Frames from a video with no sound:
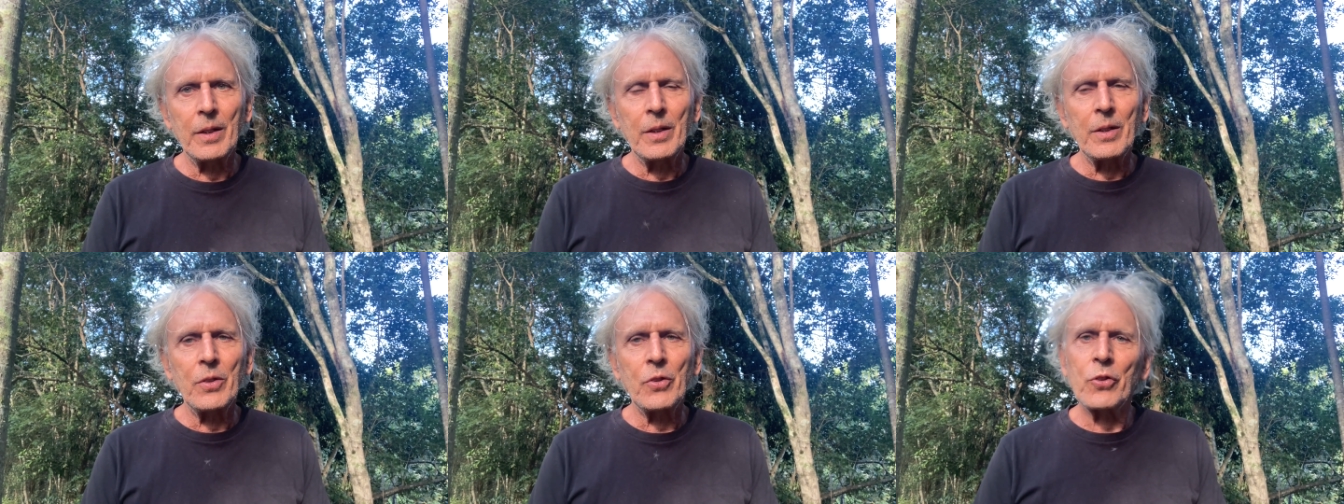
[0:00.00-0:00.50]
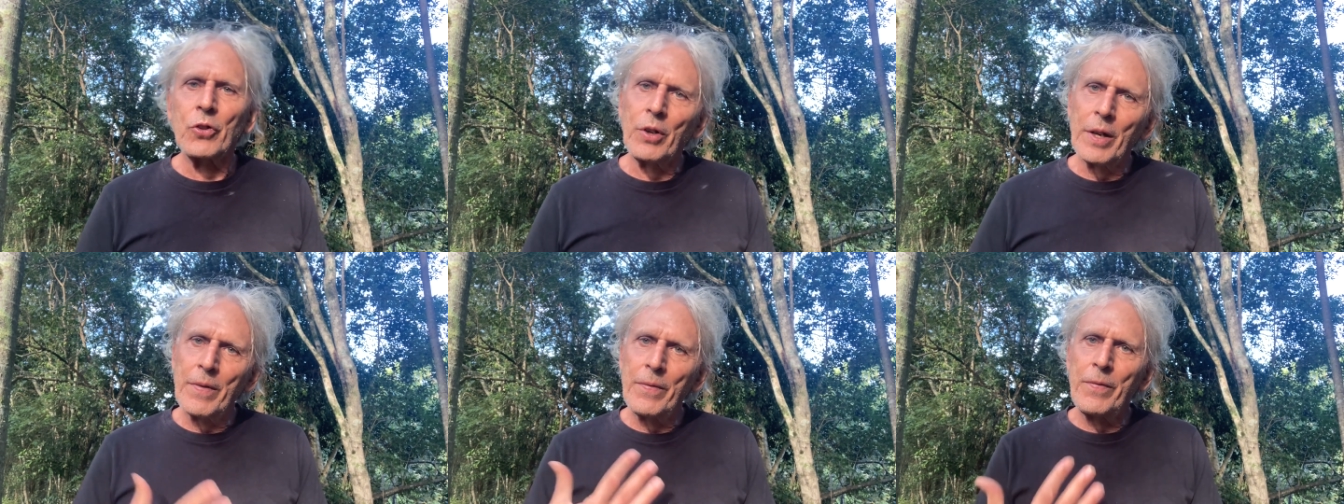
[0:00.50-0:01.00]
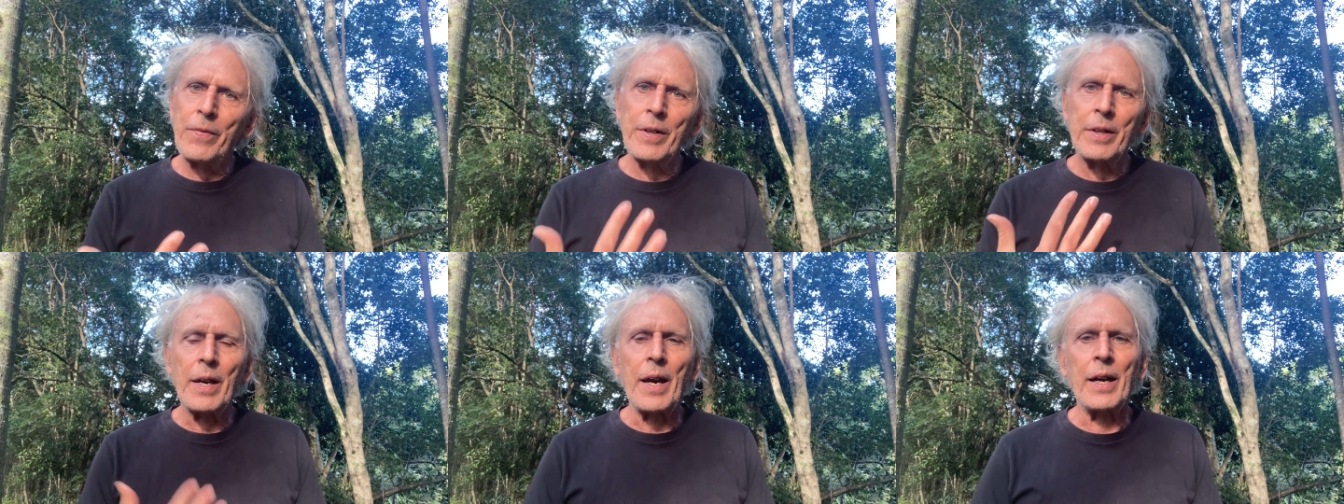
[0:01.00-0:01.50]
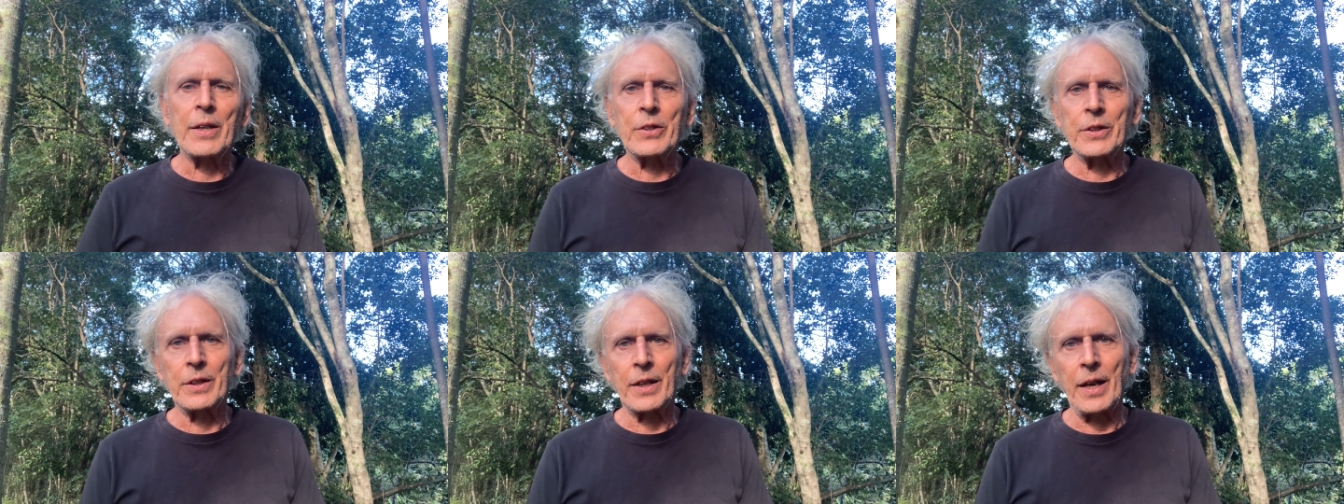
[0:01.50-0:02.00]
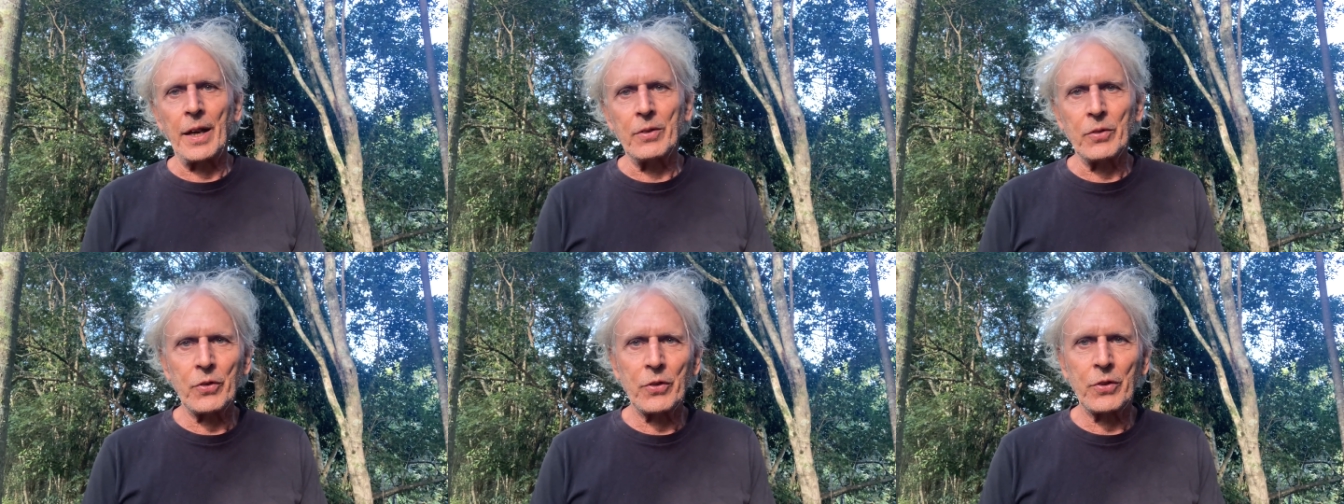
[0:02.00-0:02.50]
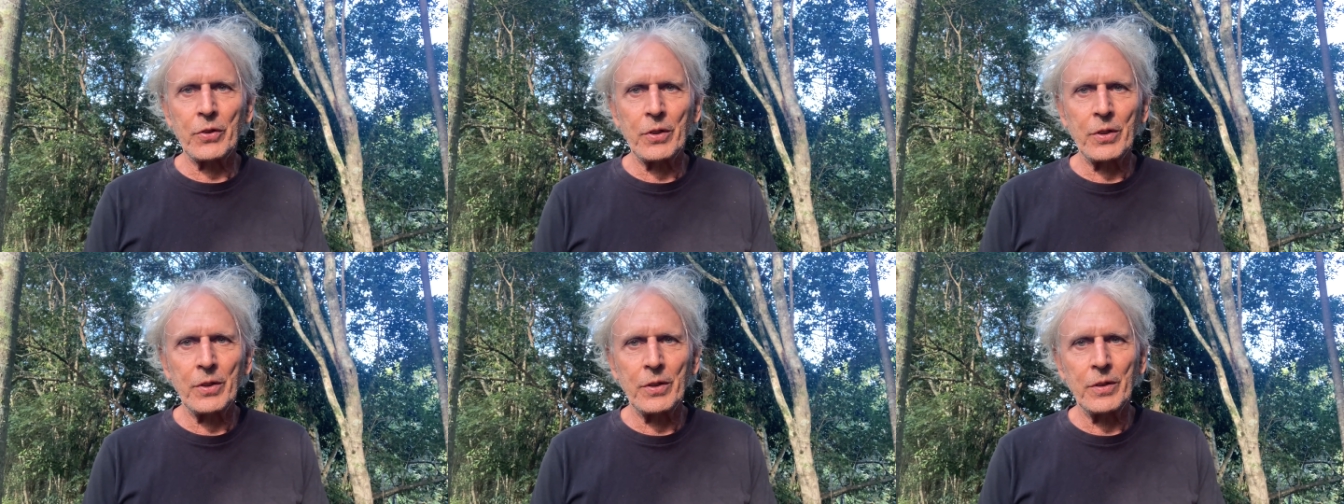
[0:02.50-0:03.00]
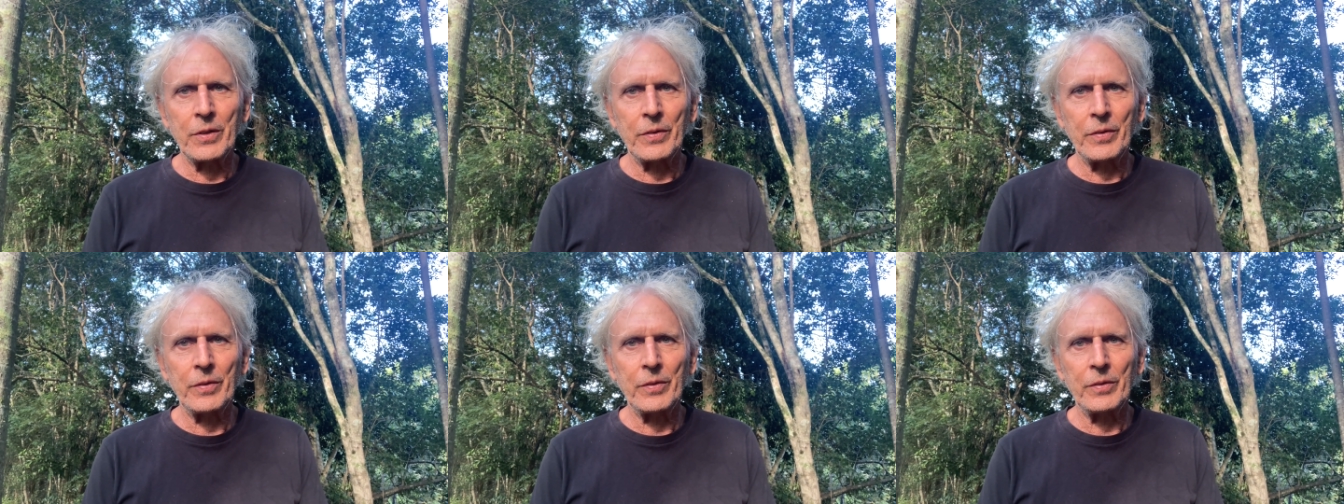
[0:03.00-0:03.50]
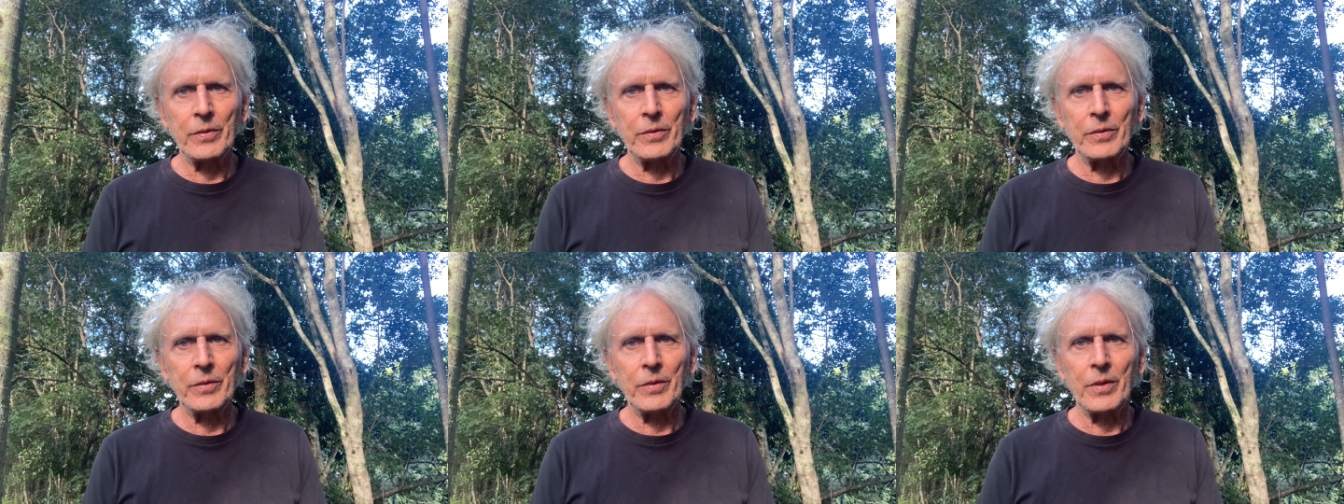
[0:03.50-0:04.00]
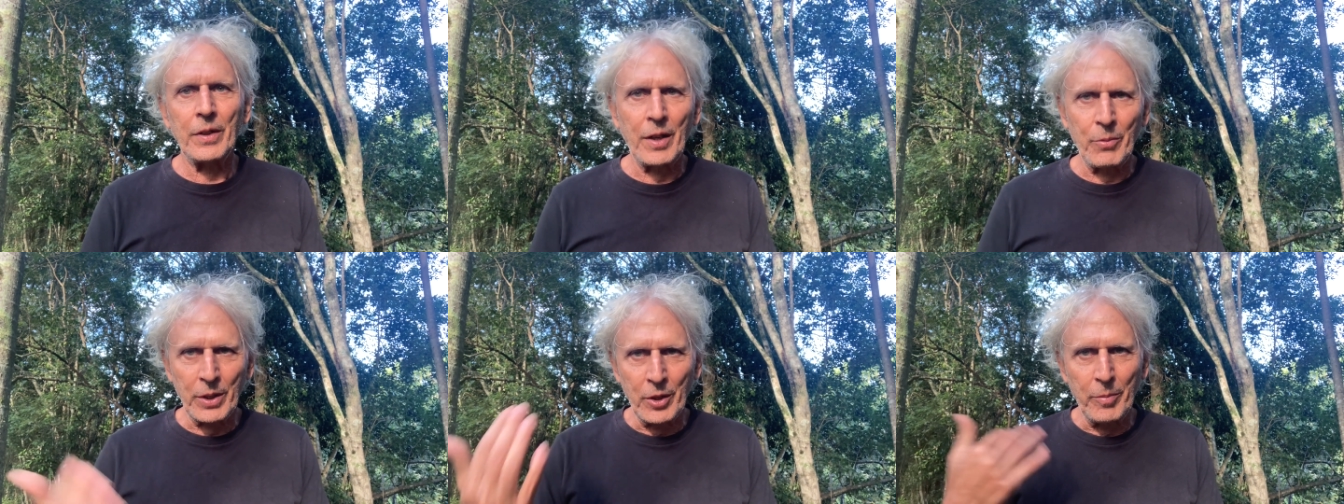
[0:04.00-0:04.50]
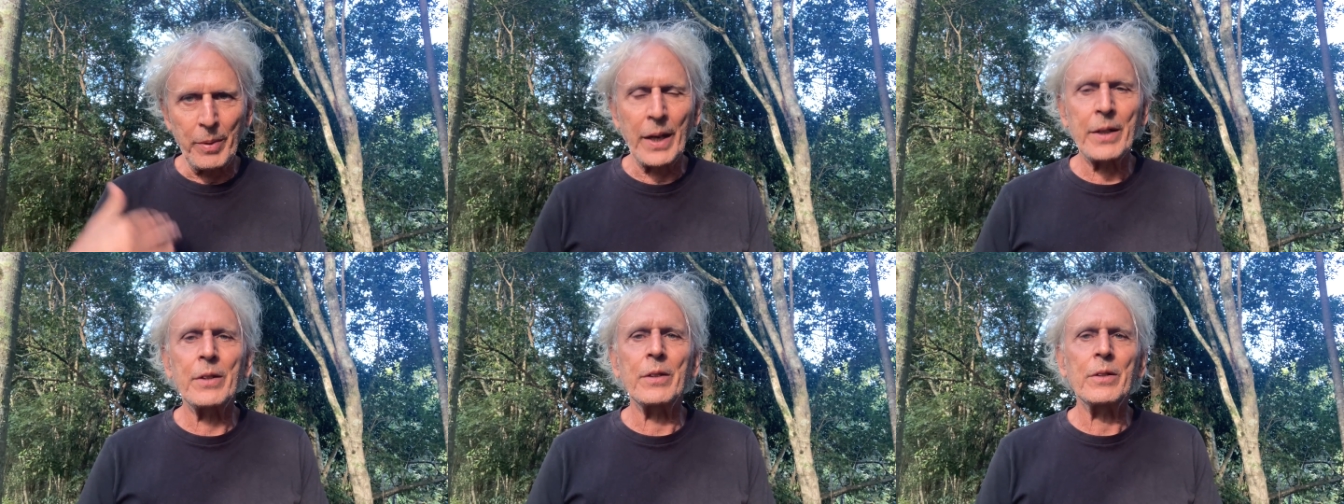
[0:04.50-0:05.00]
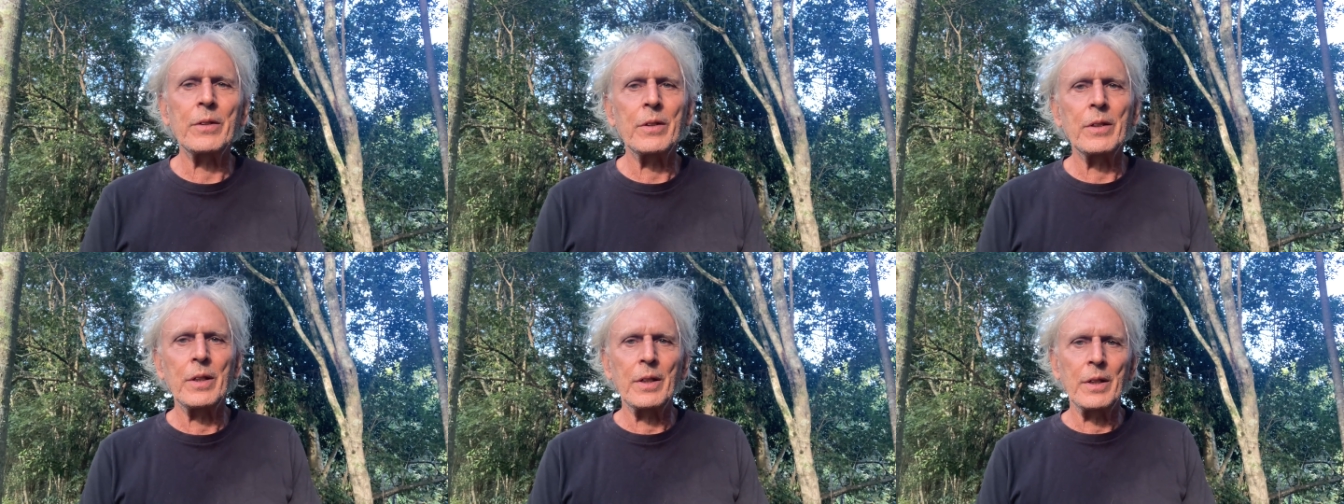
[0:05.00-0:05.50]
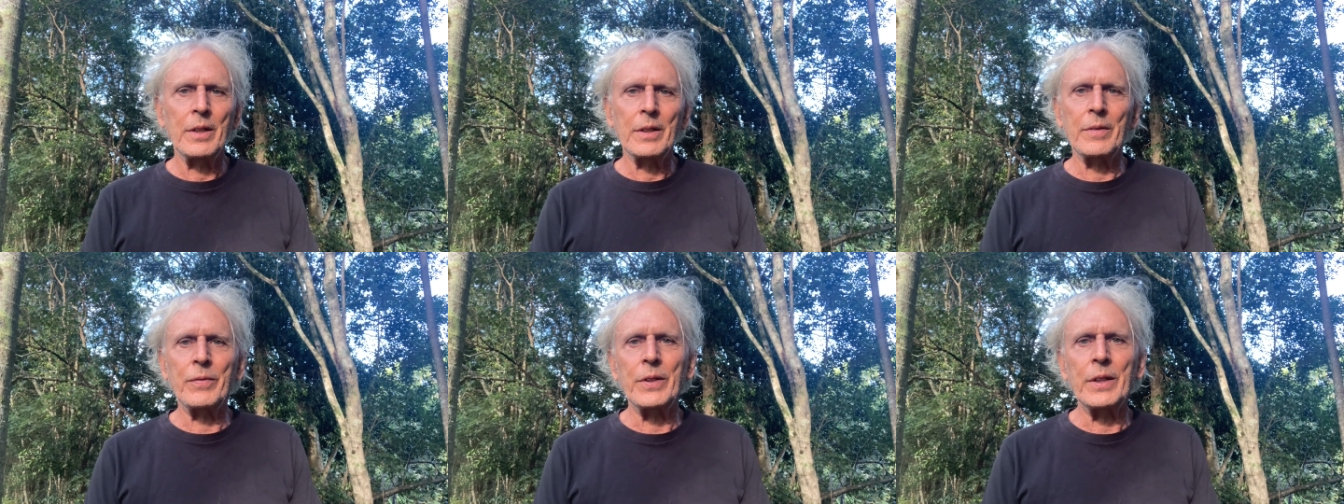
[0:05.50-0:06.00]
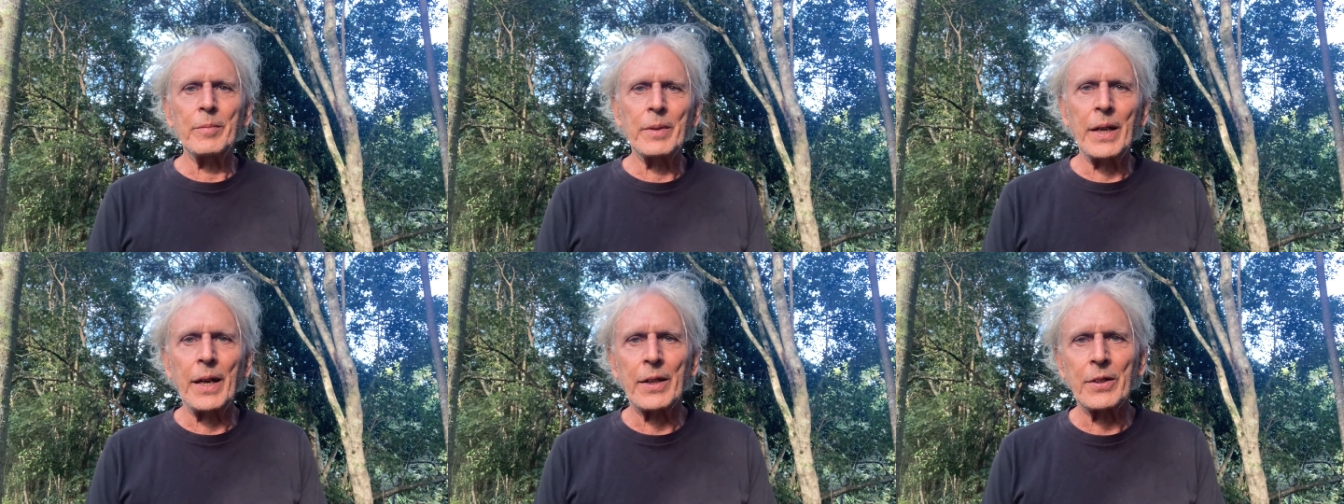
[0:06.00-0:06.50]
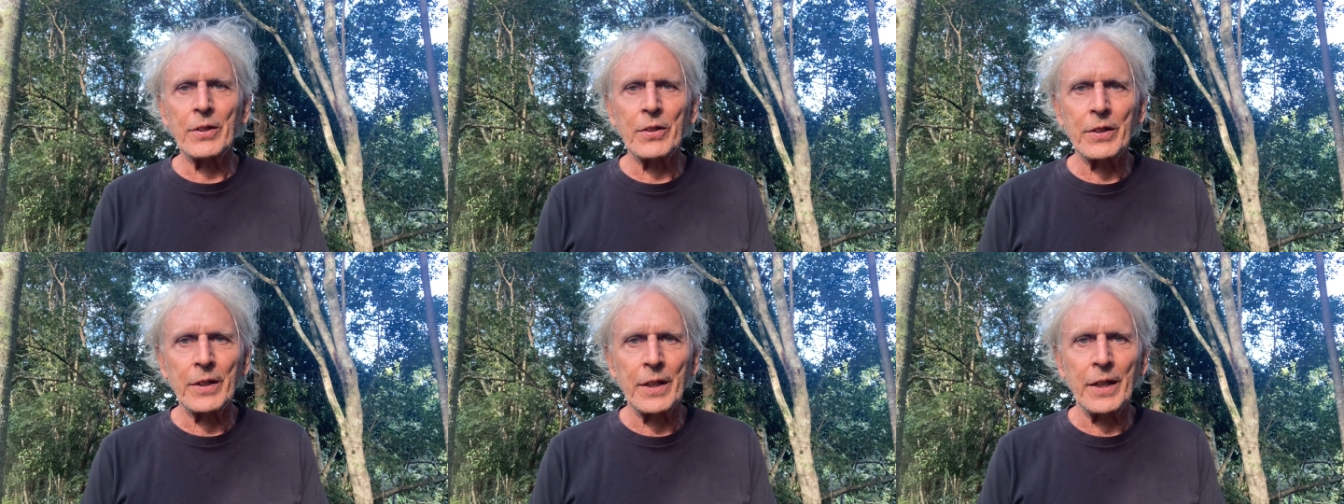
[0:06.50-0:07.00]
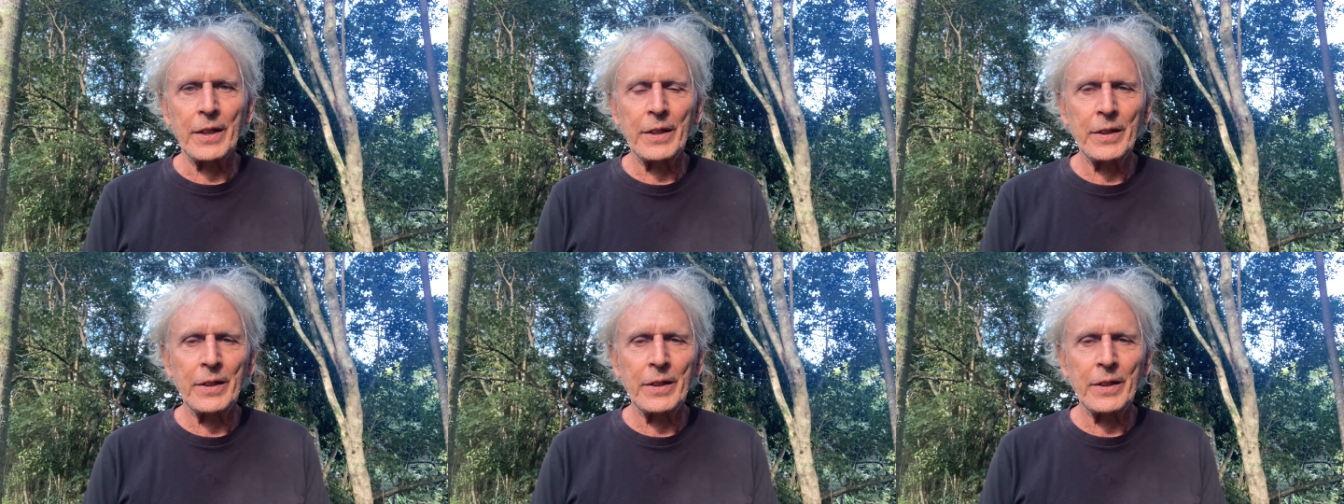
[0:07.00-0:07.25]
So every action counts. And we go back to the Freedom Day actions today.